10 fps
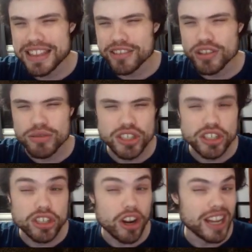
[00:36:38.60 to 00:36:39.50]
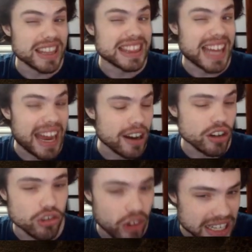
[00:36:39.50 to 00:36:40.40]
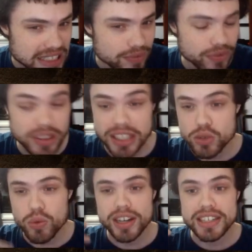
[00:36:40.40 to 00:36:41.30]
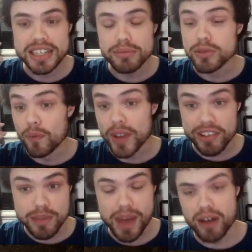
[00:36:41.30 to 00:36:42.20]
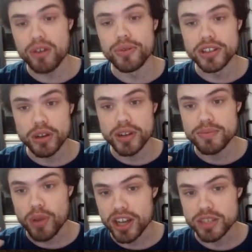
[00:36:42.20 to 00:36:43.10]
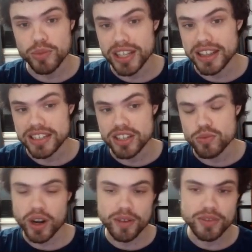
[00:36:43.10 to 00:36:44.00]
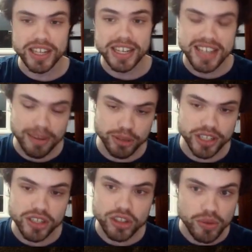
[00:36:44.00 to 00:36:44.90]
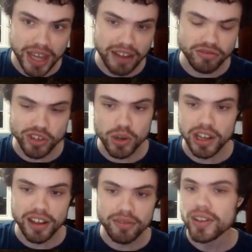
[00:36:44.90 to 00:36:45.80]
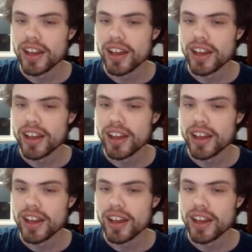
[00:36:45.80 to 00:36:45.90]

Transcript: usually just not that great. This one seems very powerful, so it's possible that this is one of the exceptions to that rule of